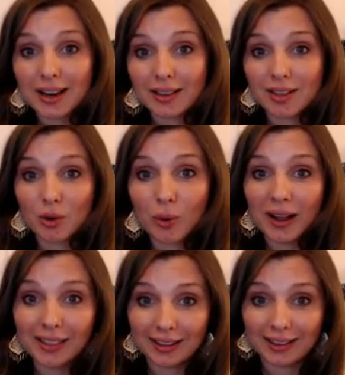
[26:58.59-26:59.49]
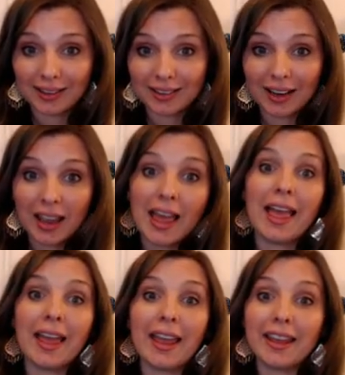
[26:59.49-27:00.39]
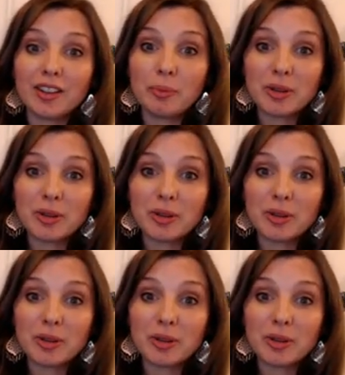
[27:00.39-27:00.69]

as the choir leader and the